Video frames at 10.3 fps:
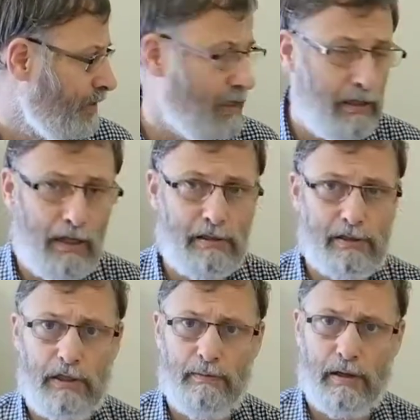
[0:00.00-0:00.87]

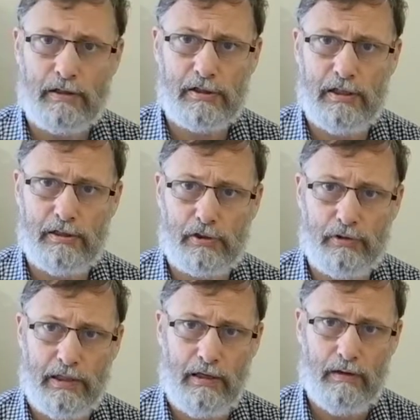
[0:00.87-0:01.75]
18 meg sensor
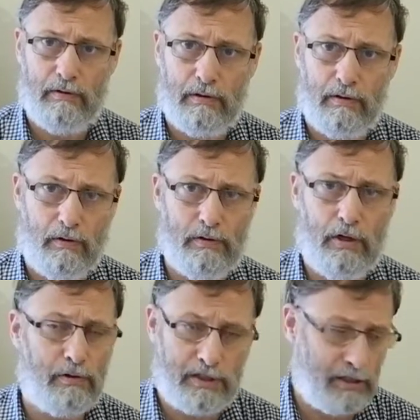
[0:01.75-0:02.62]
in it. Well
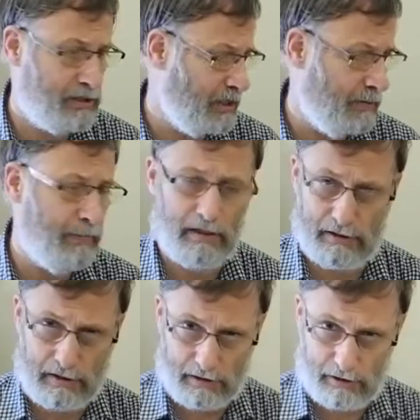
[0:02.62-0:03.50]
no, a 16 meg
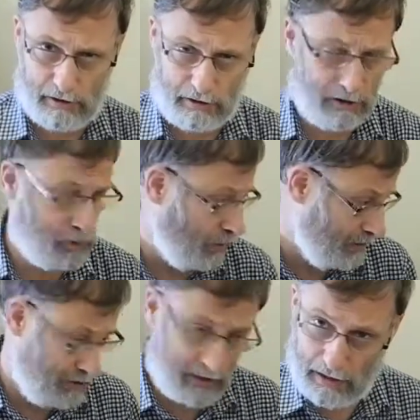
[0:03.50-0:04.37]
sensor, that's
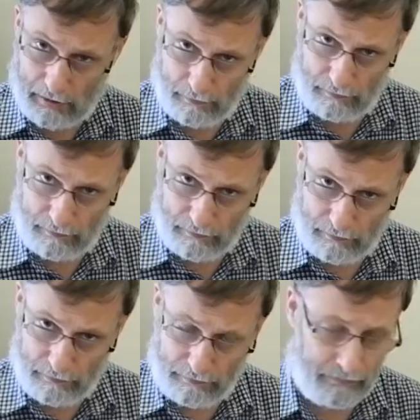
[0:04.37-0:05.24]
twice that,
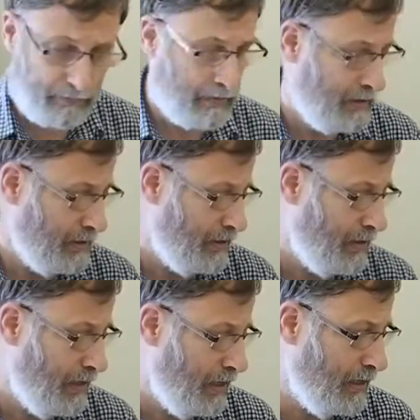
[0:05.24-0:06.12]

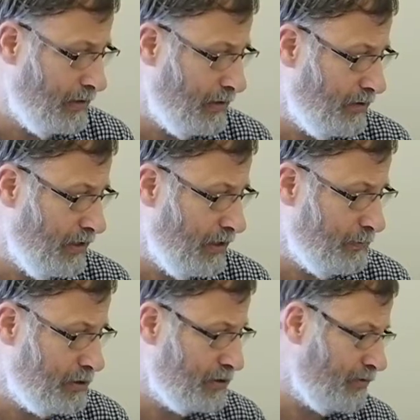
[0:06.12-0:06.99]
and the
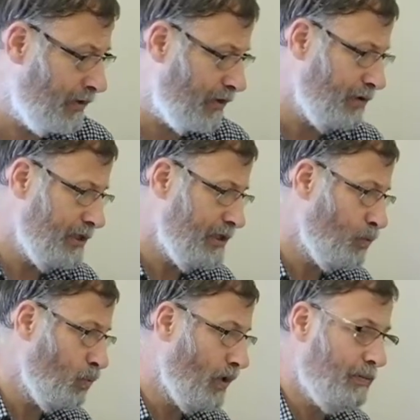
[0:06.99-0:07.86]
image file is
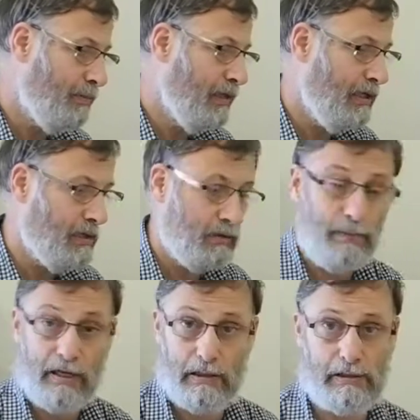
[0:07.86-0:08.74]
1 million
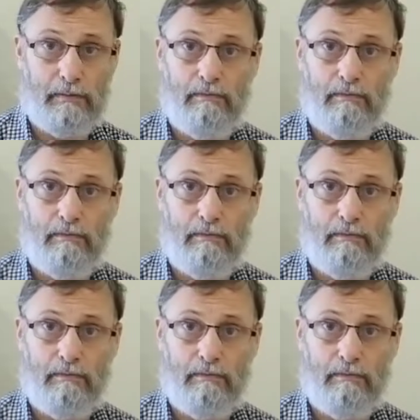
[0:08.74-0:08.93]
bigger.